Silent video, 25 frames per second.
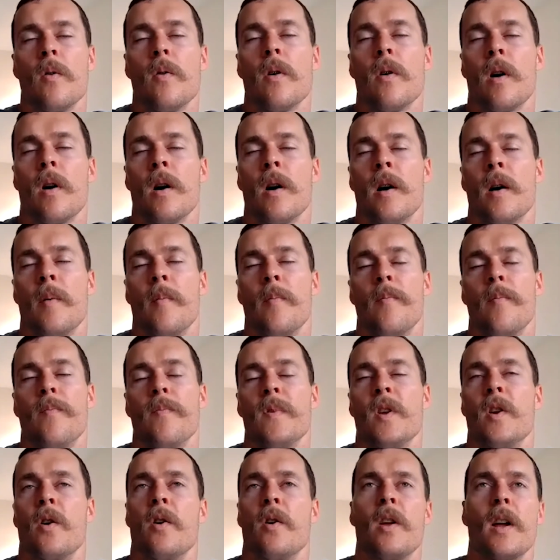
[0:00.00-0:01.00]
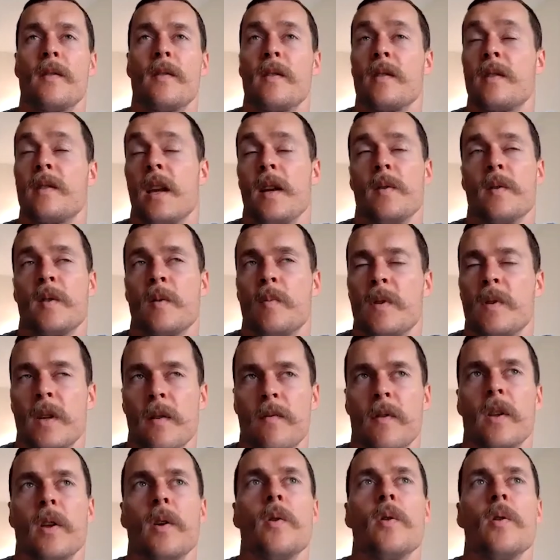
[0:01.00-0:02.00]
don't have to say
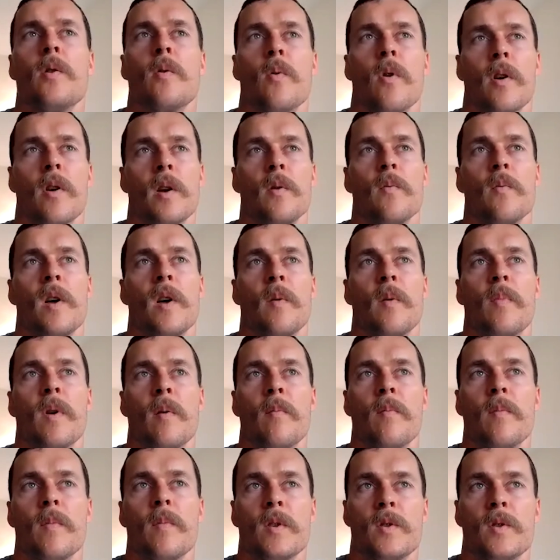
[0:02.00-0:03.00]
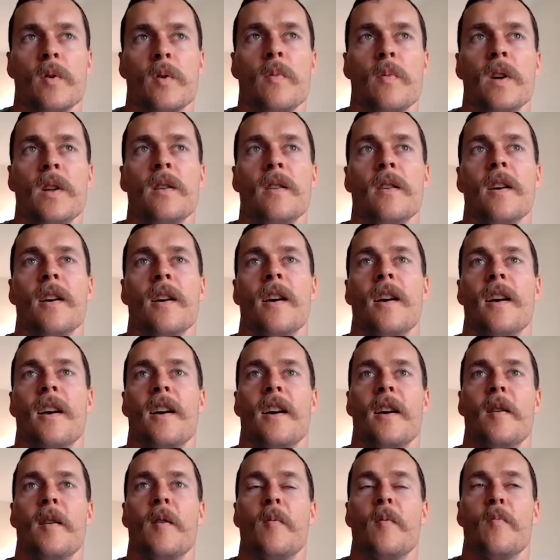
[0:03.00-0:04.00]
specifically who you're working with, but I'm assuming
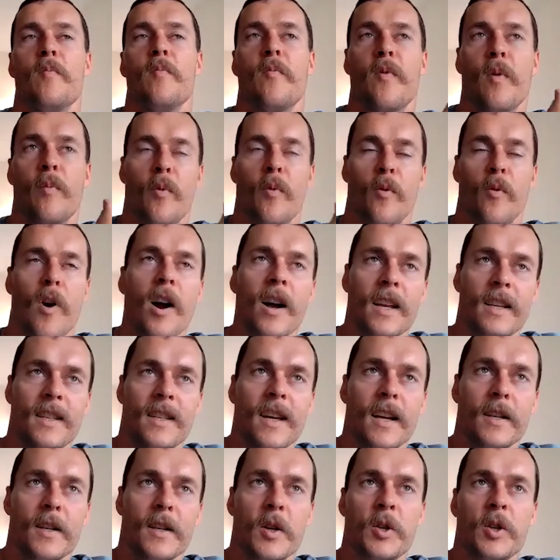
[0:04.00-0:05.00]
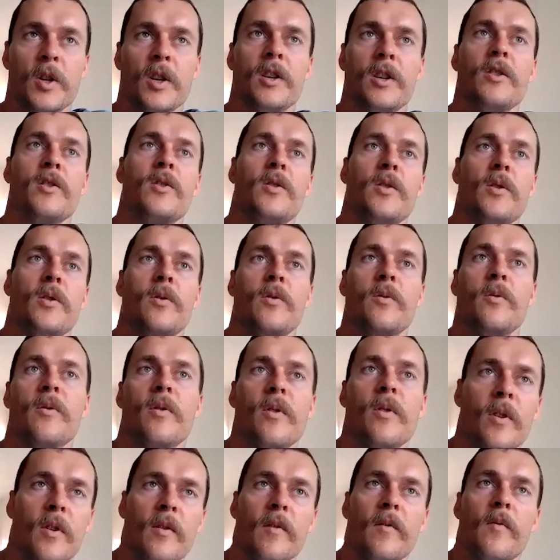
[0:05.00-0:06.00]
from a rocket technician to
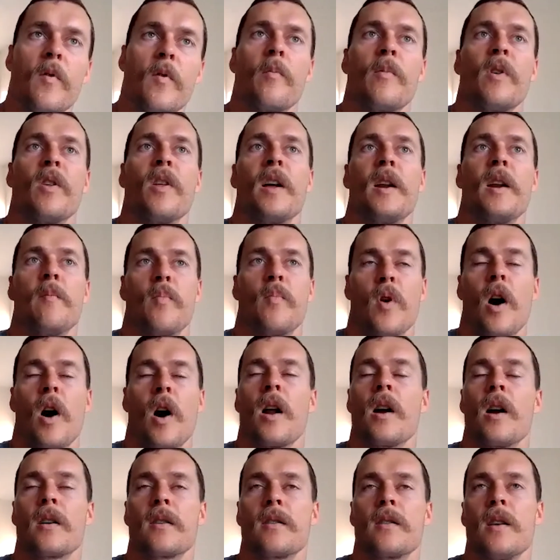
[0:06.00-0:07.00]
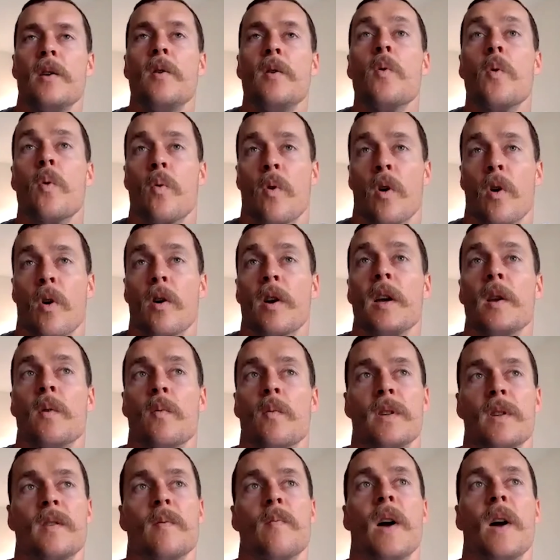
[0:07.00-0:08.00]
formulating products that you were working
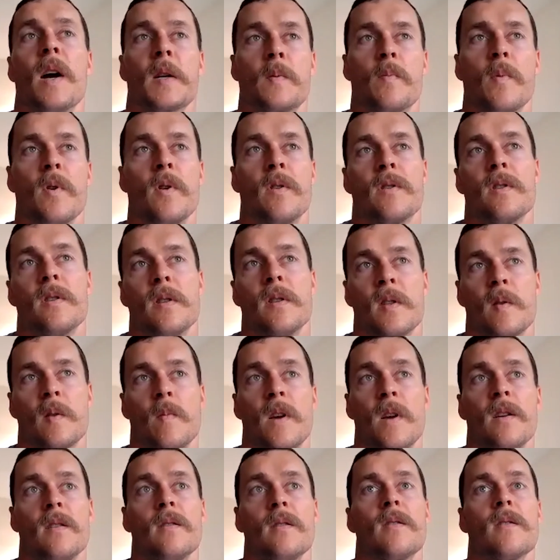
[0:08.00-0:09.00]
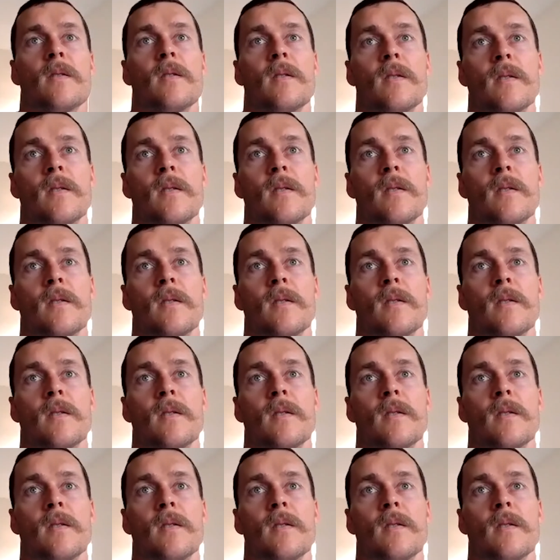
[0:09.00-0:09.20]
with some experts in the space.